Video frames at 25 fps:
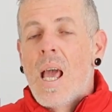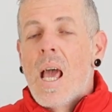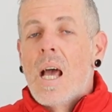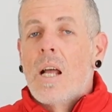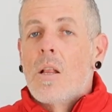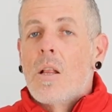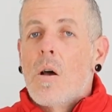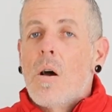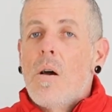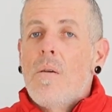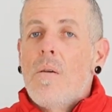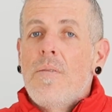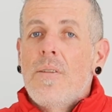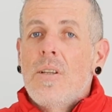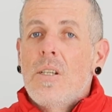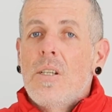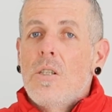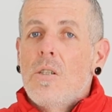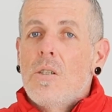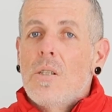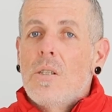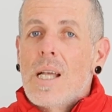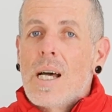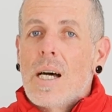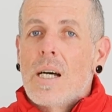And hopefully
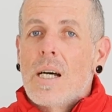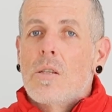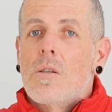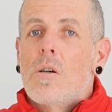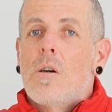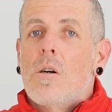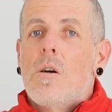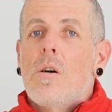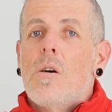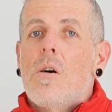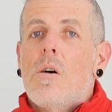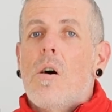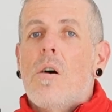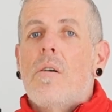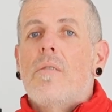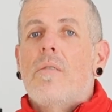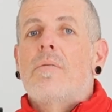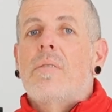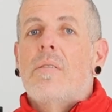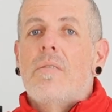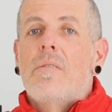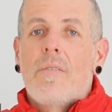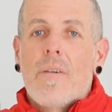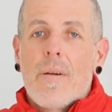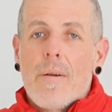you now know
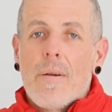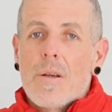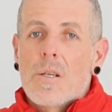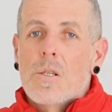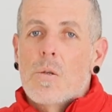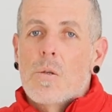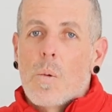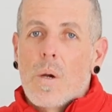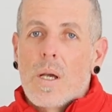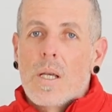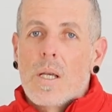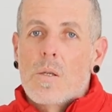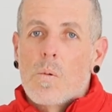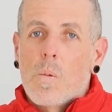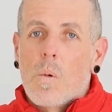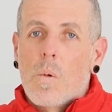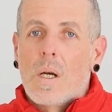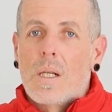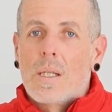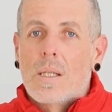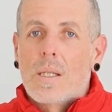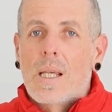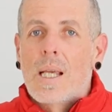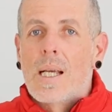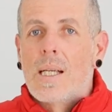of the various ways
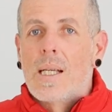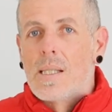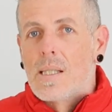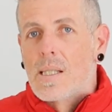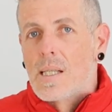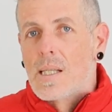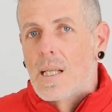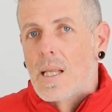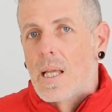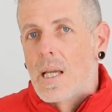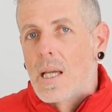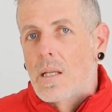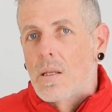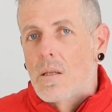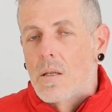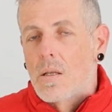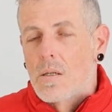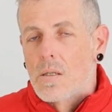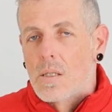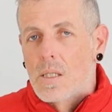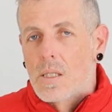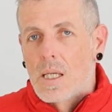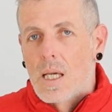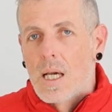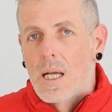one can select
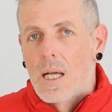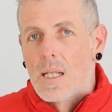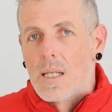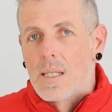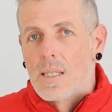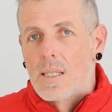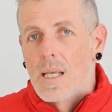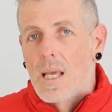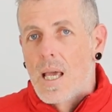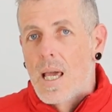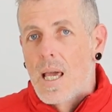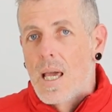those colors